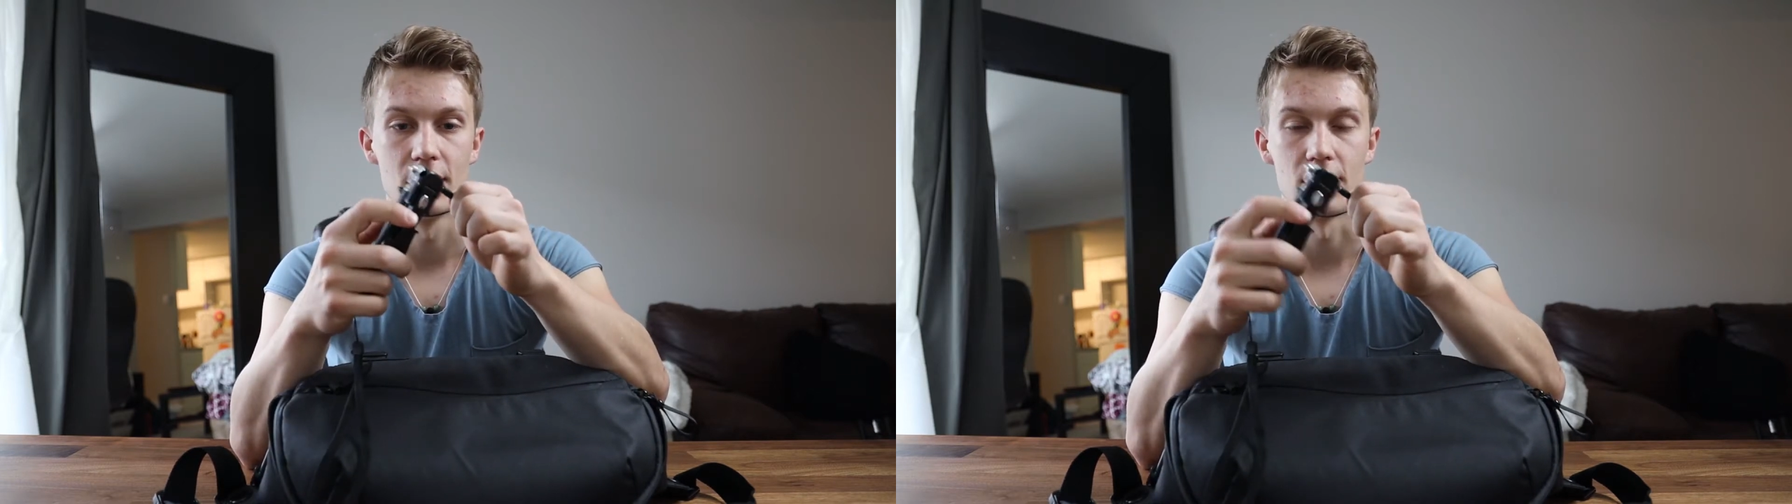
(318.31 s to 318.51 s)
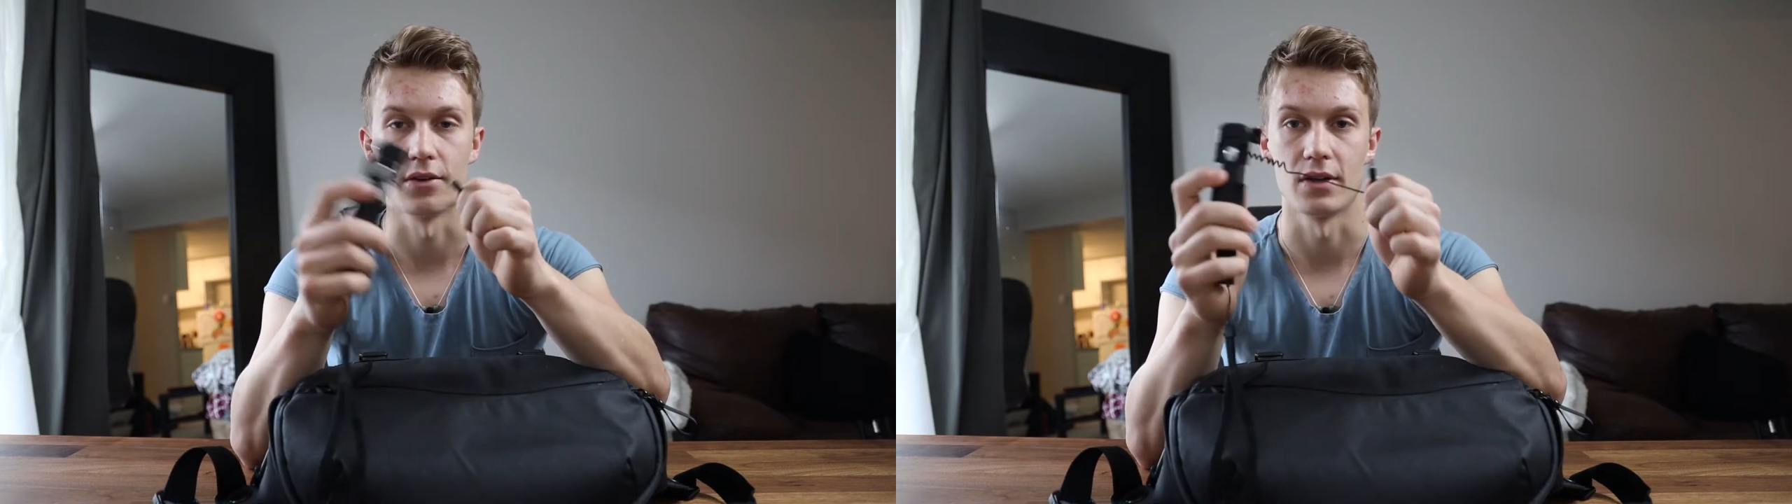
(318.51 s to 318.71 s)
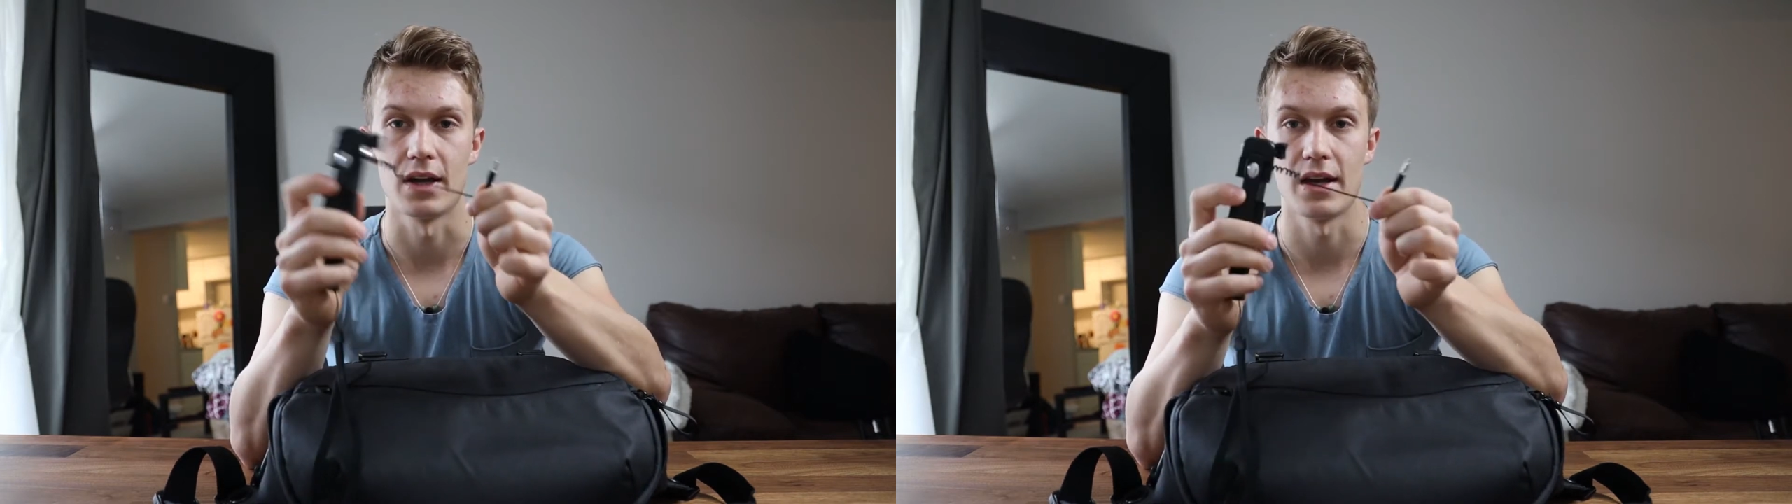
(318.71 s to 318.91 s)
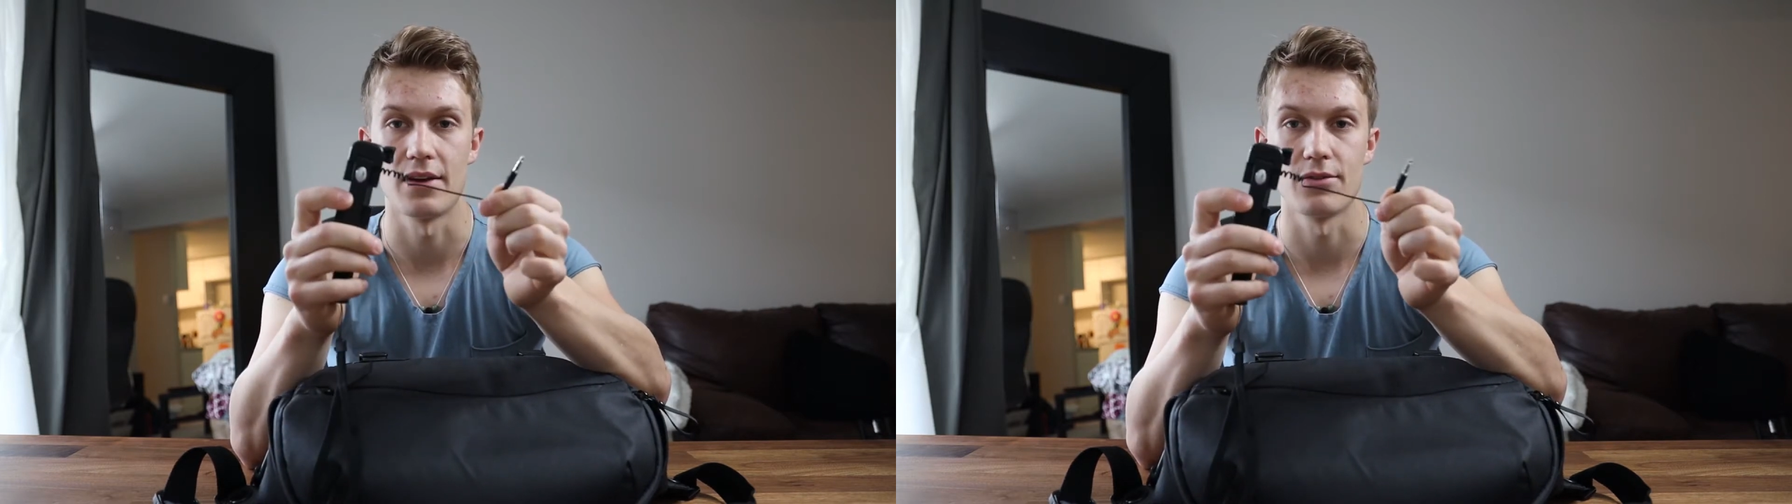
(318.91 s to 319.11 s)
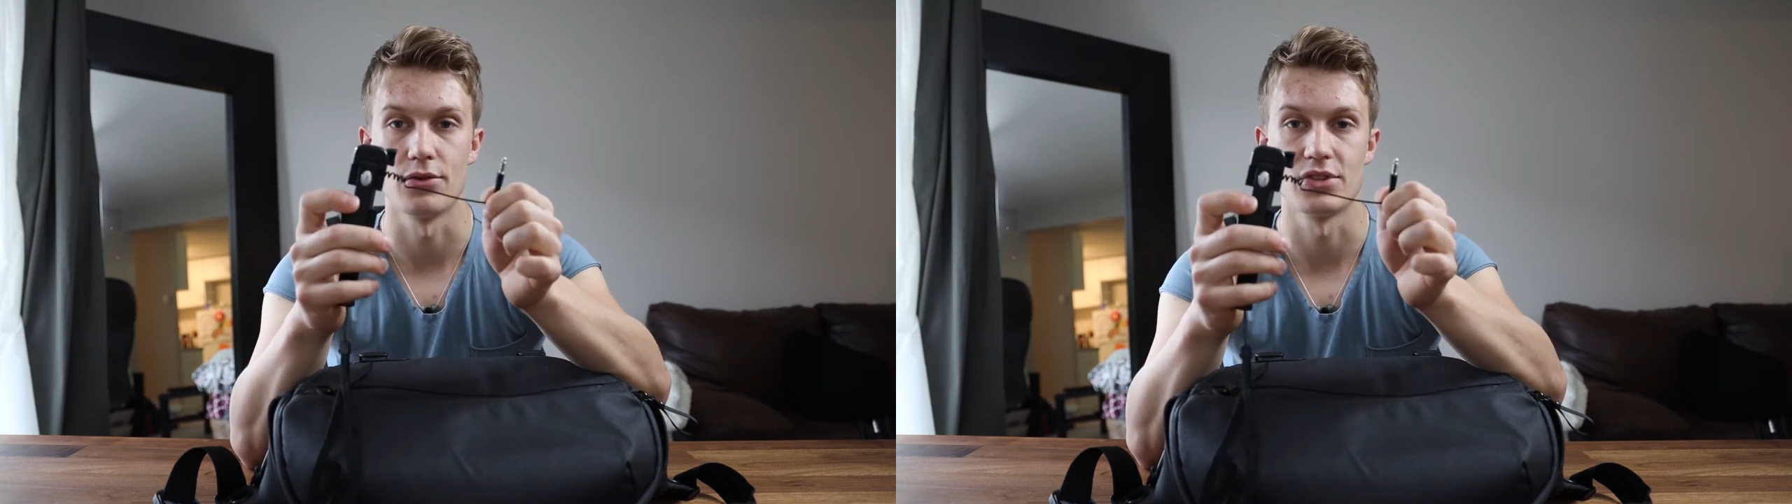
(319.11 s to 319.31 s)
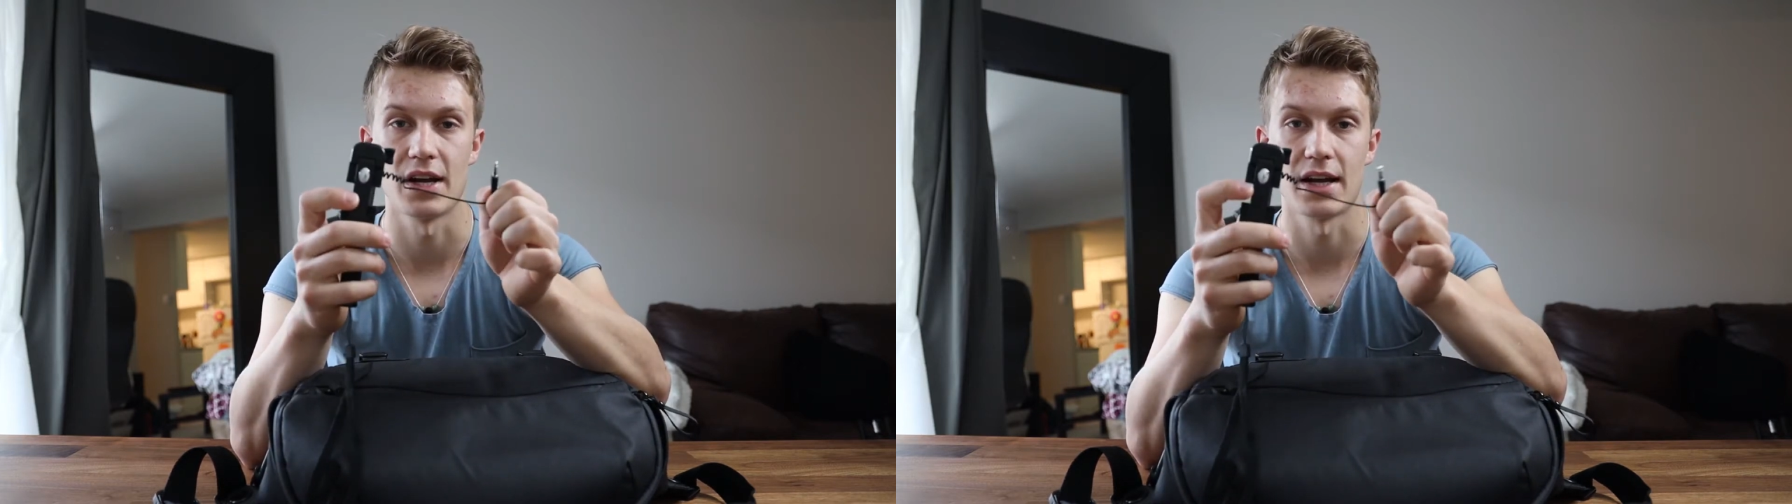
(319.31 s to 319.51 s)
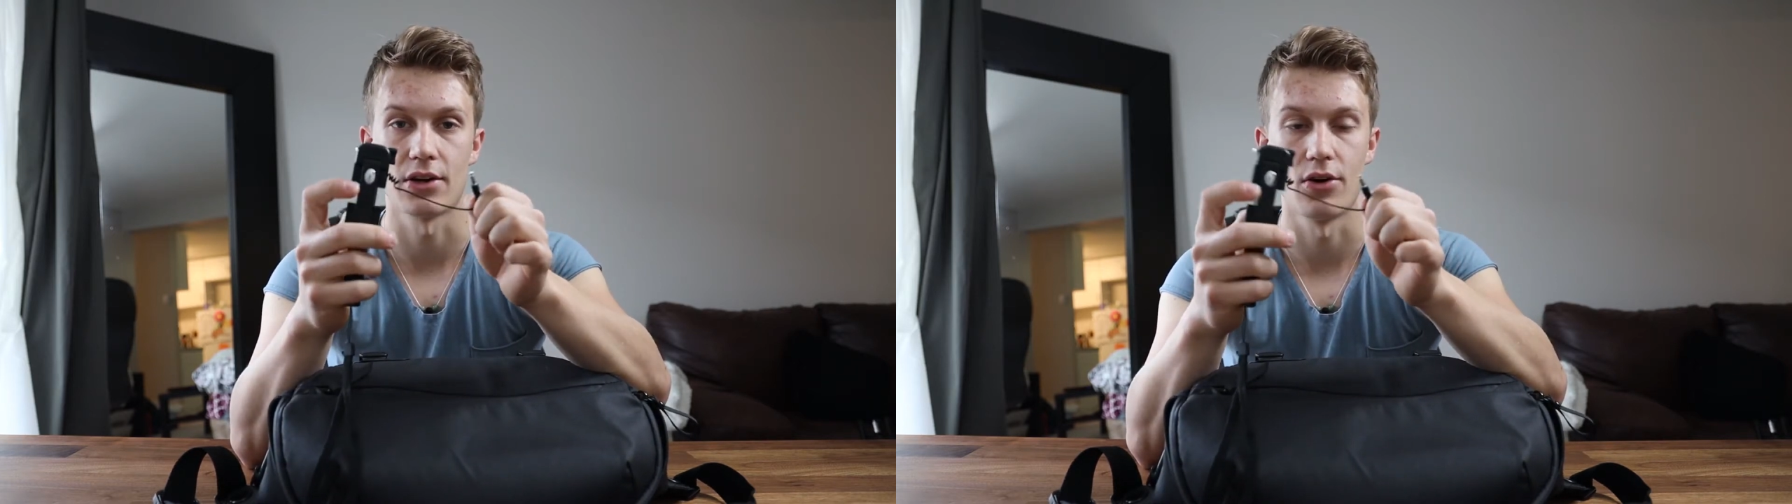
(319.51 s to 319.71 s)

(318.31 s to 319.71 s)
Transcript: or a headphone jack